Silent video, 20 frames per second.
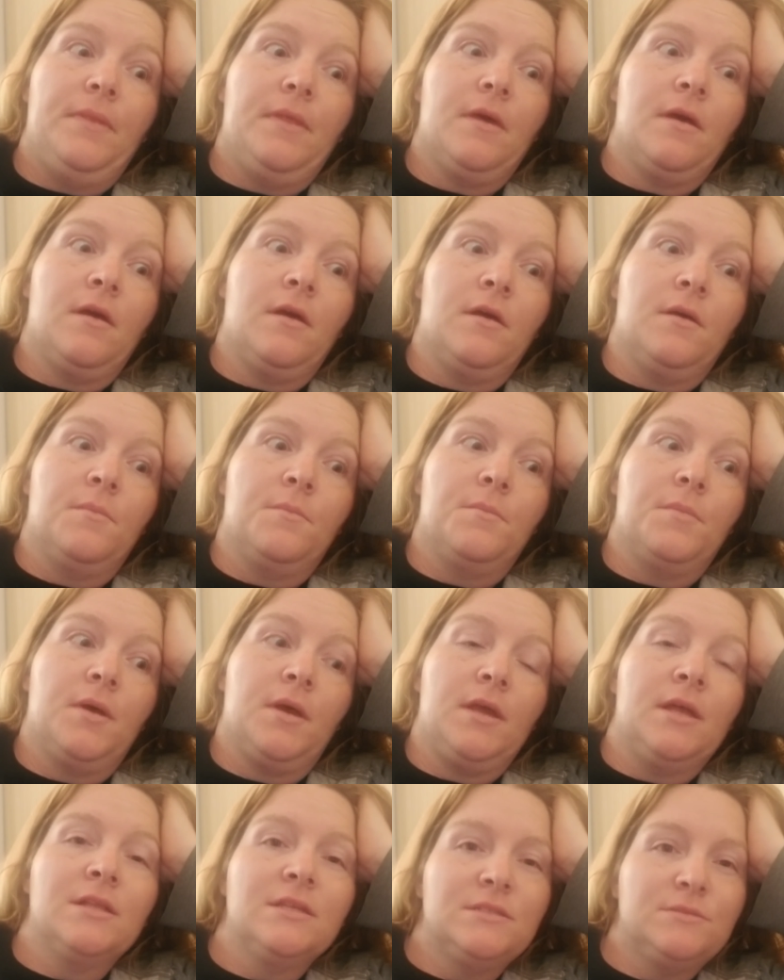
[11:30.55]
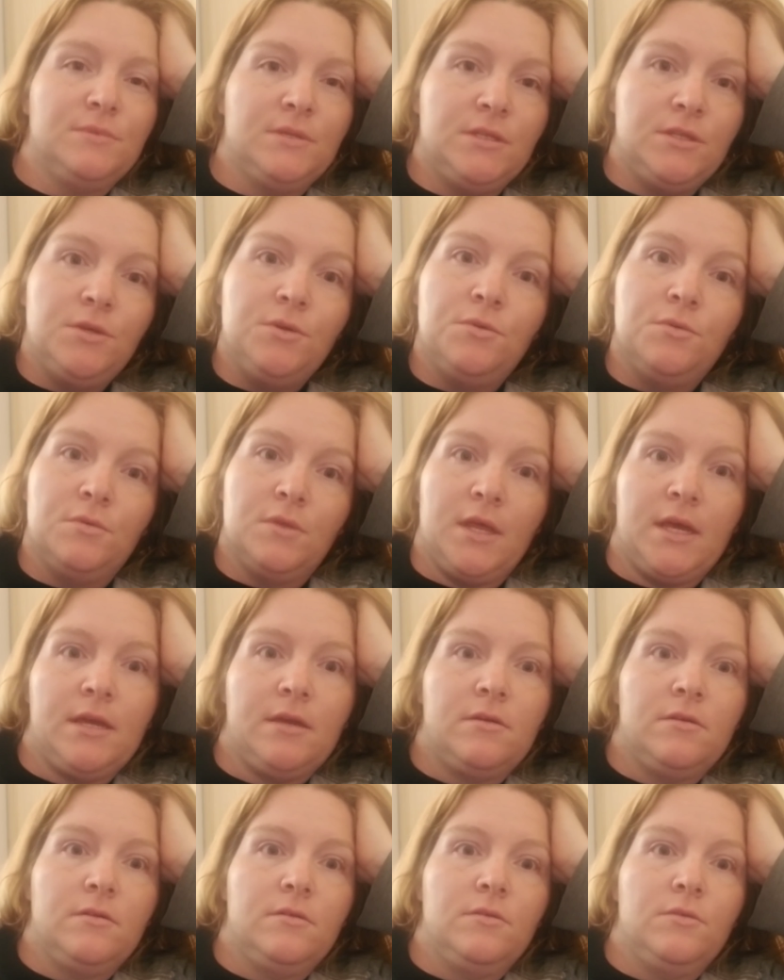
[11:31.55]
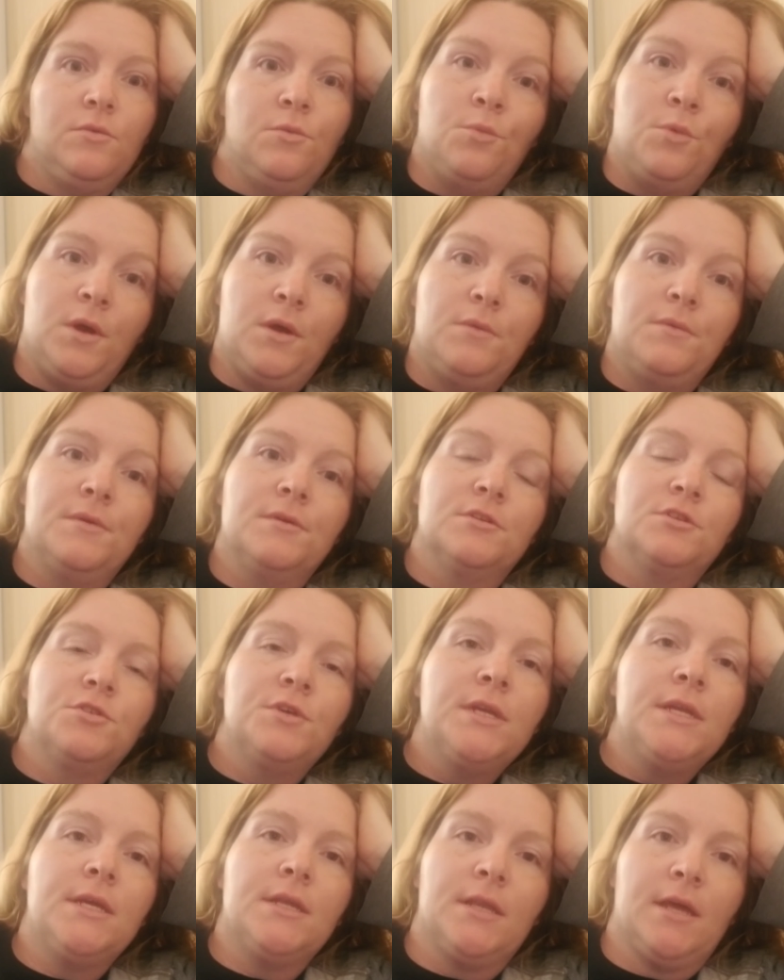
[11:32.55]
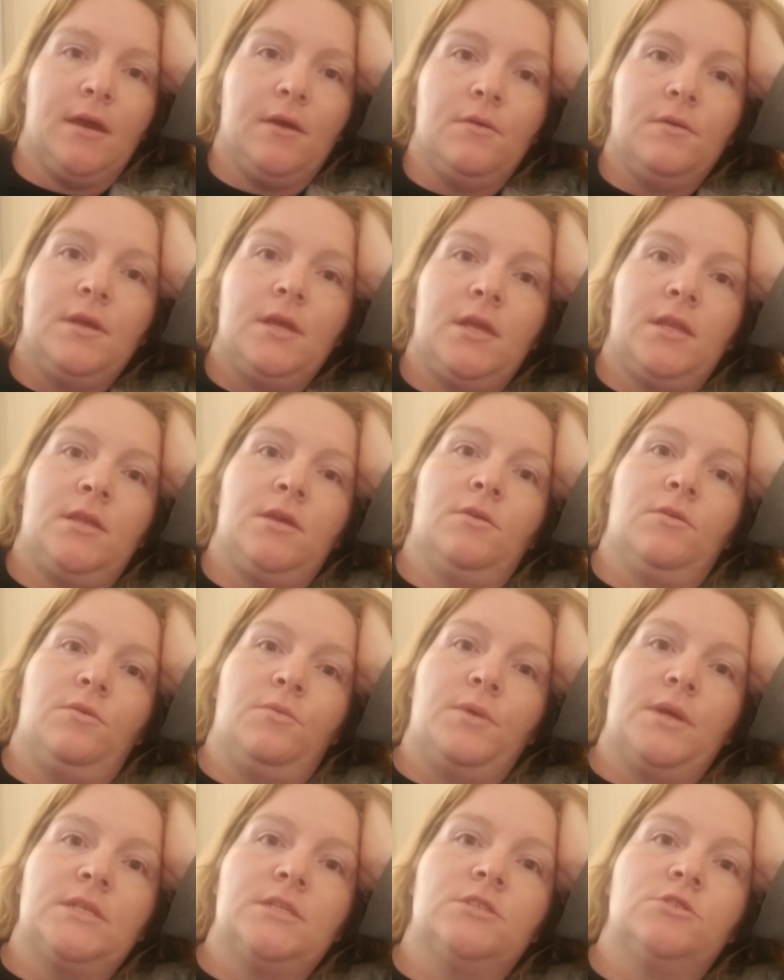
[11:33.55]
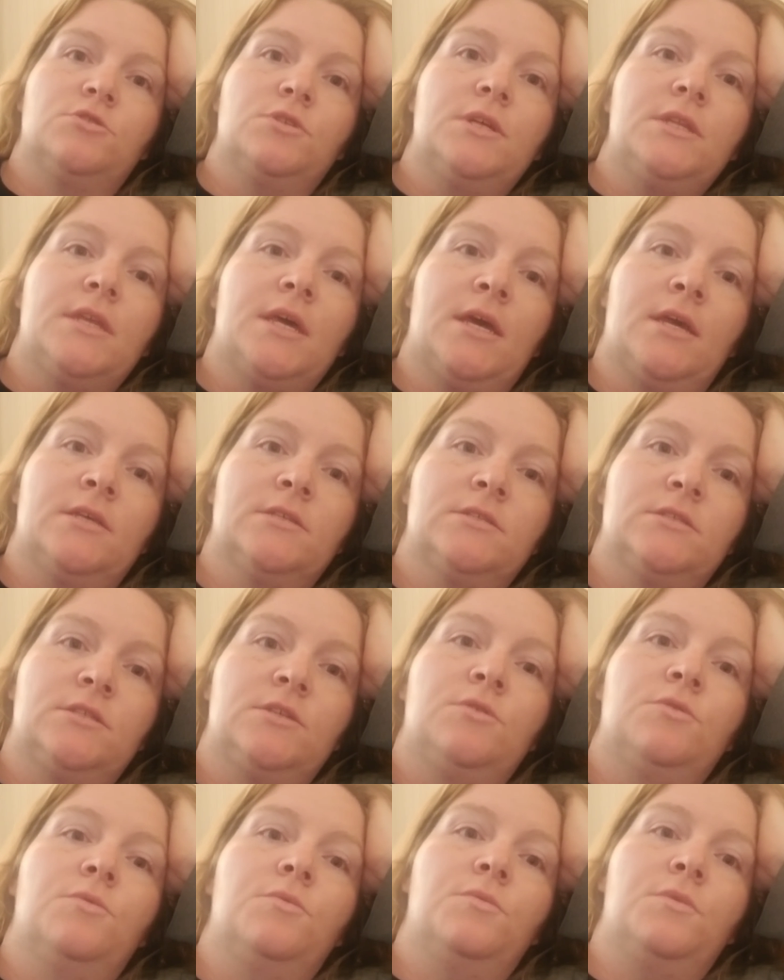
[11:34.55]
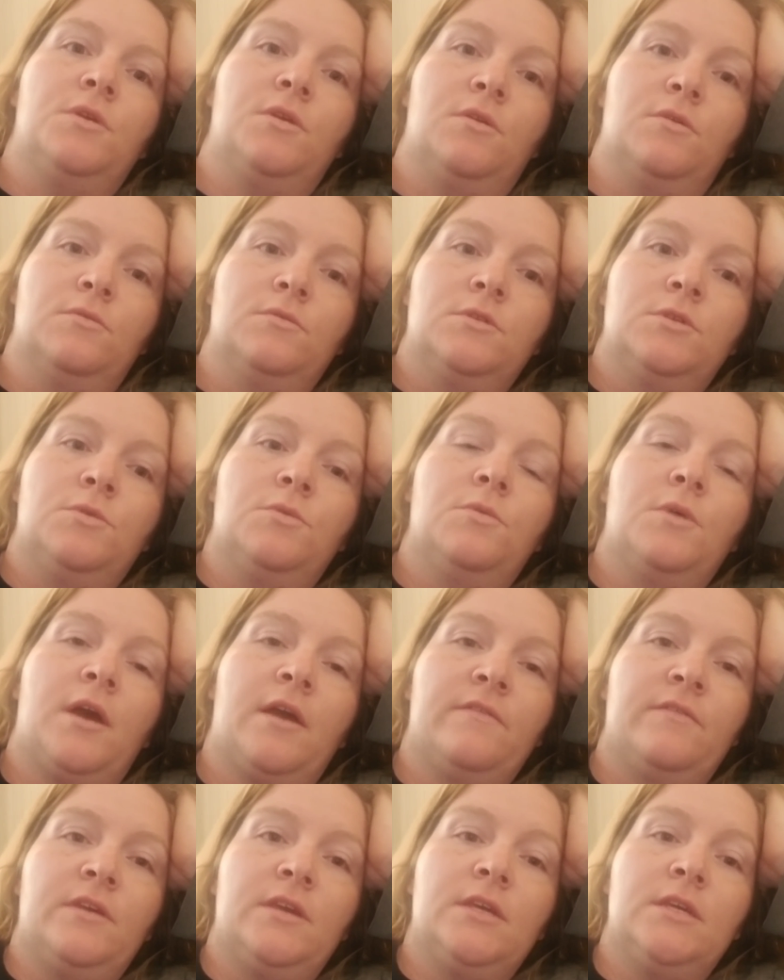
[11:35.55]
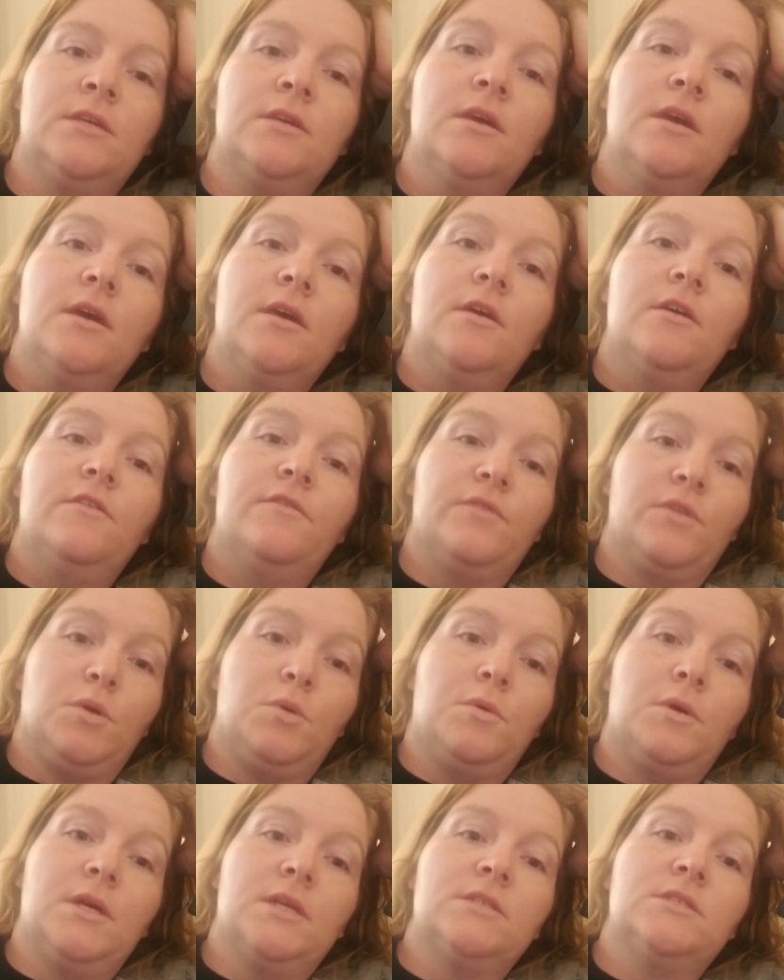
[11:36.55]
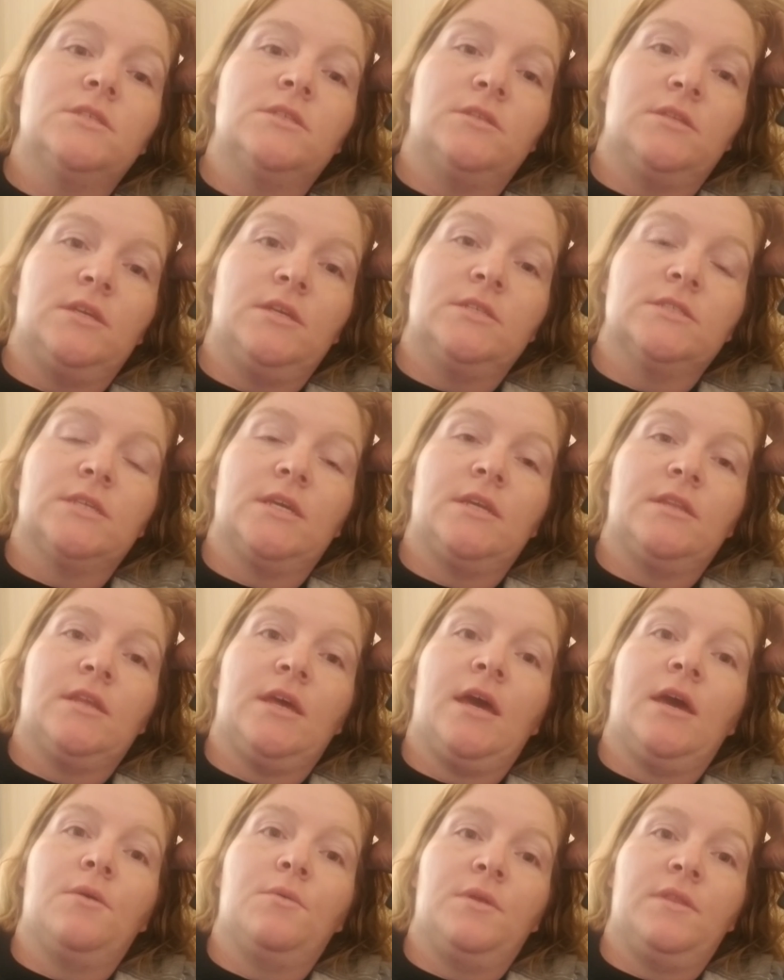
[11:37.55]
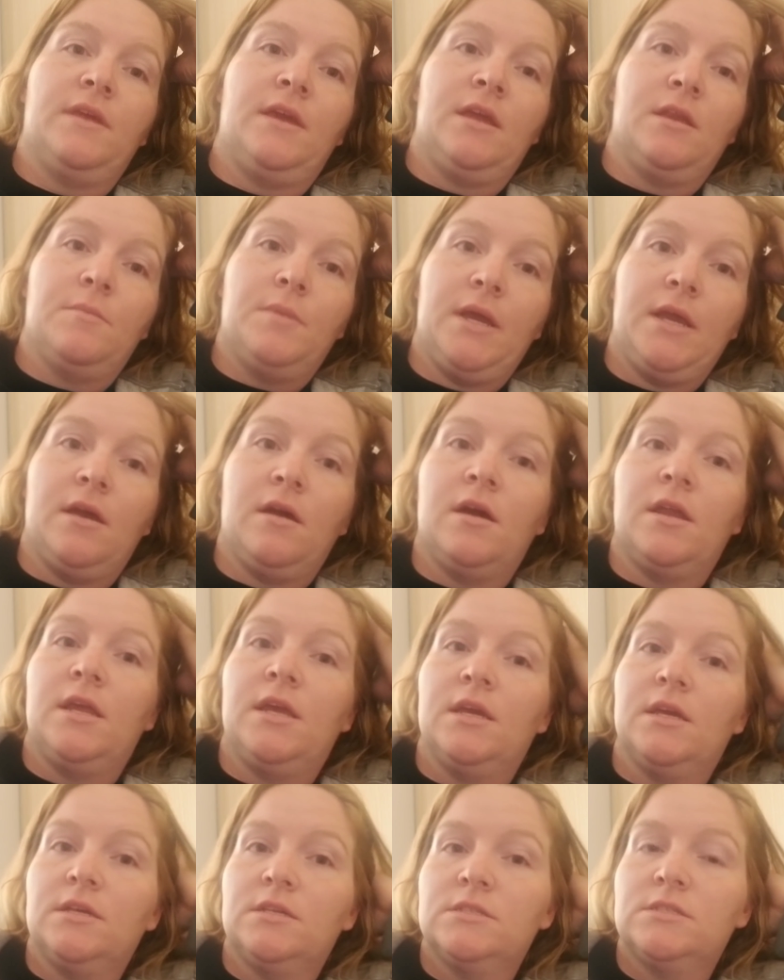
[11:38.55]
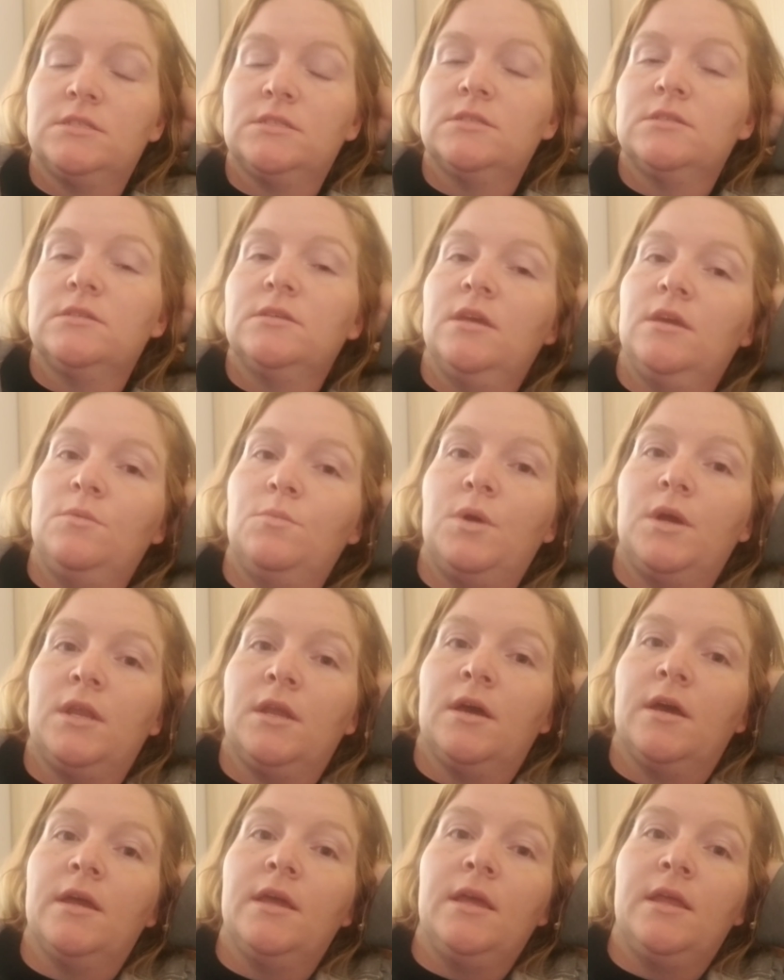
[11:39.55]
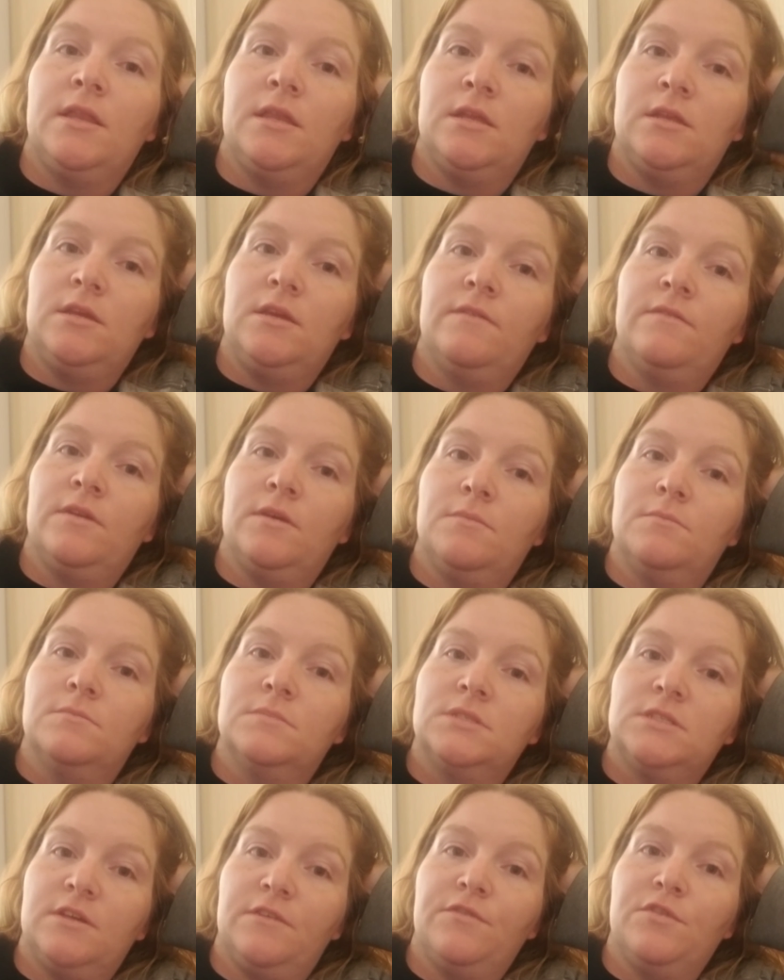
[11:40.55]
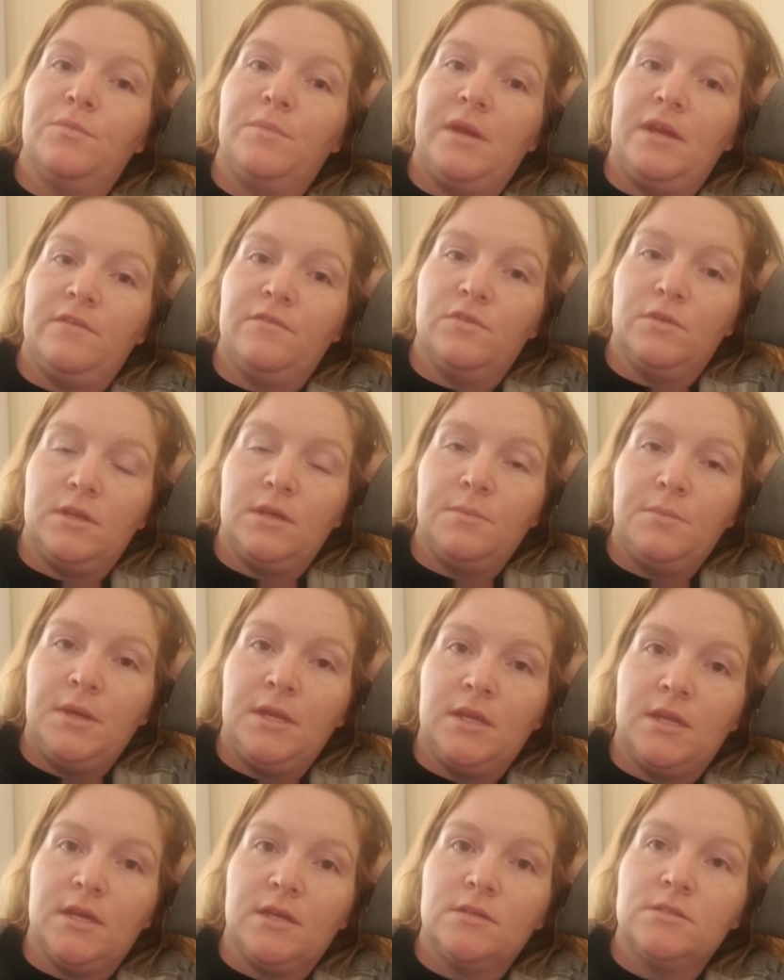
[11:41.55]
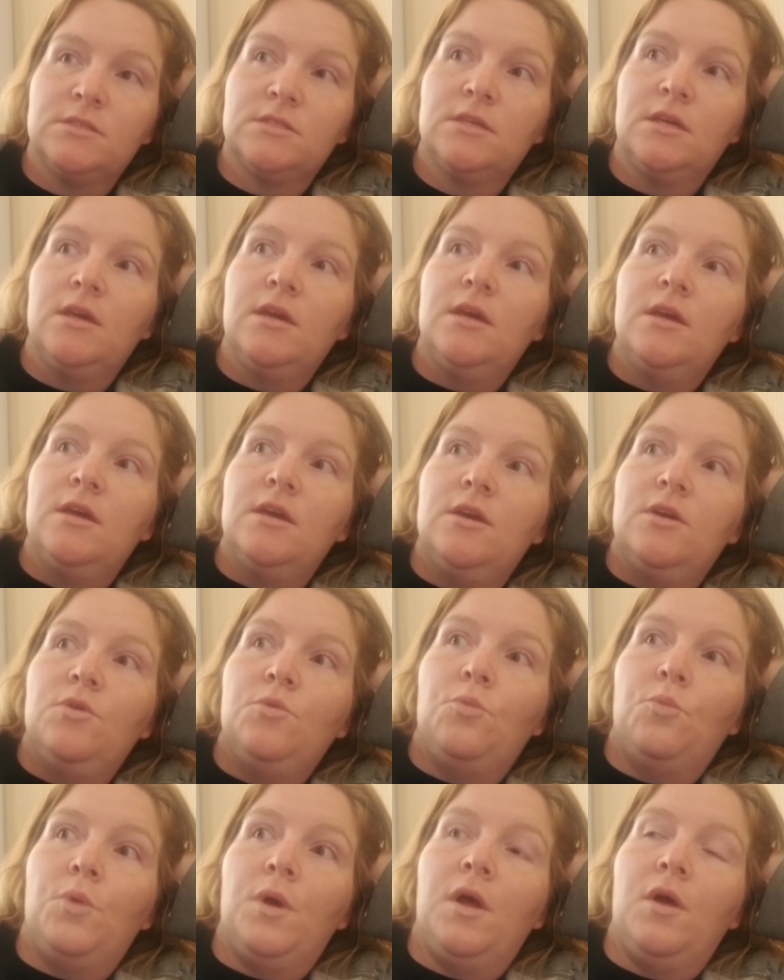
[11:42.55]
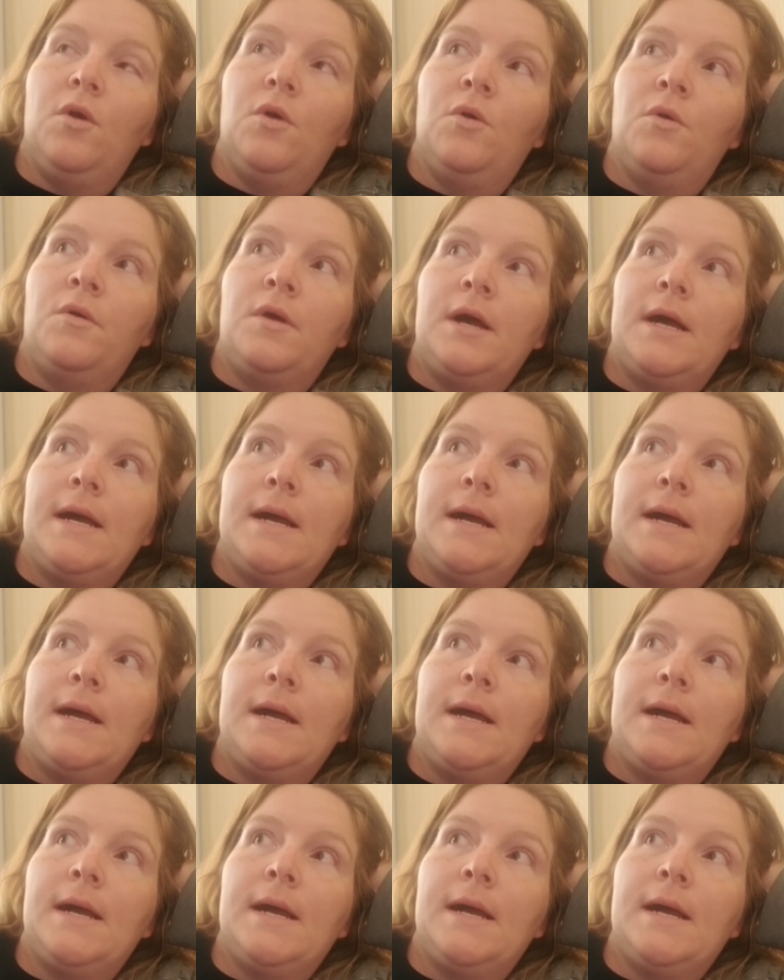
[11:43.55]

but at least we knew like what we were treating now, and the only way to treat that is to, you know, do IV fluids and things like that with antibiotics and whatnot, and then give him stuff for pain for the appendix. Well,